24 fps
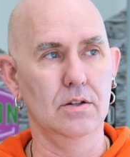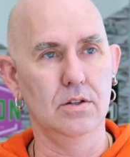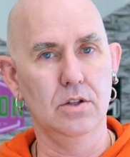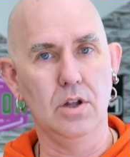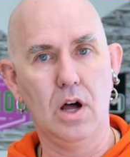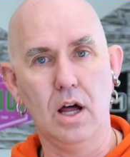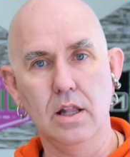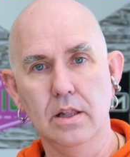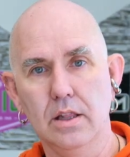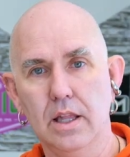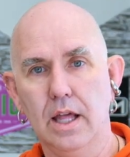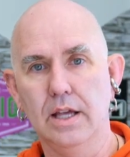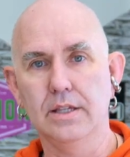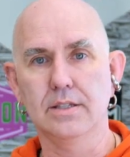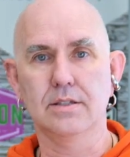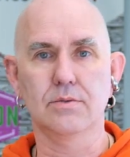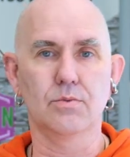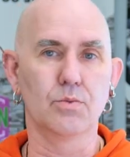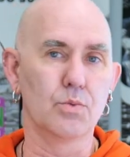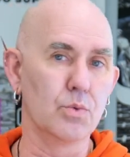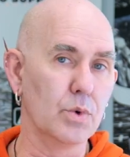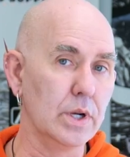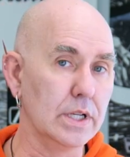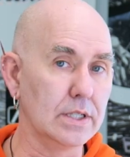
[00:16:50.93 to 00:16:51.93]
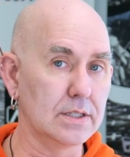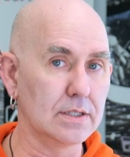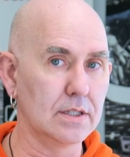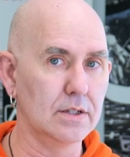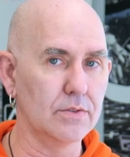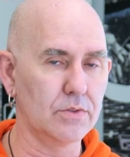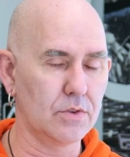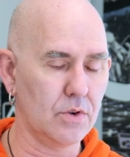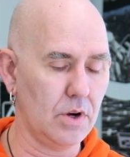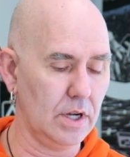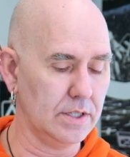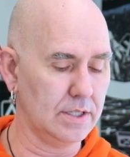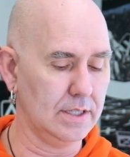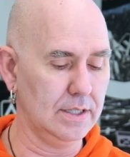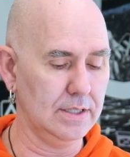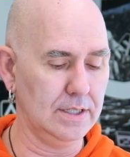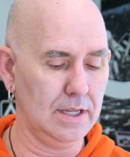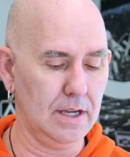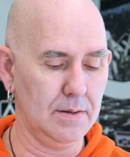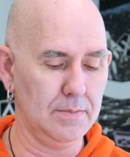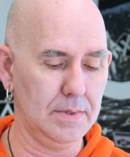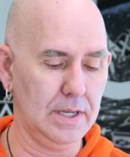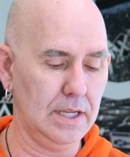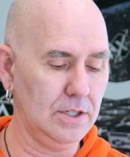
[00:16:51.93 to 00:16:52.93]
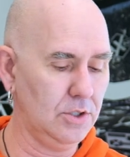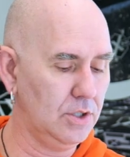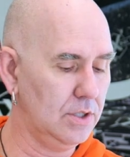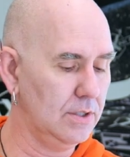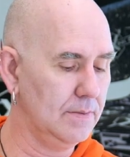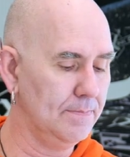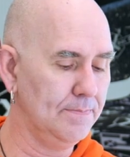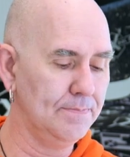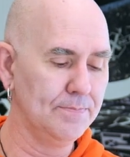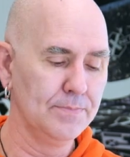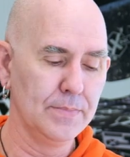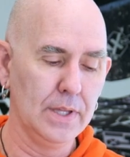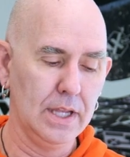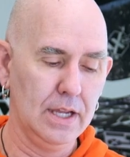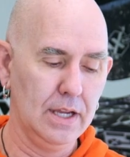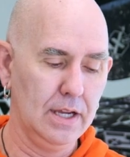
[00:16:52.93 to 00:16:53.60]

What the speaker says: a lot less risk of cross-contamination,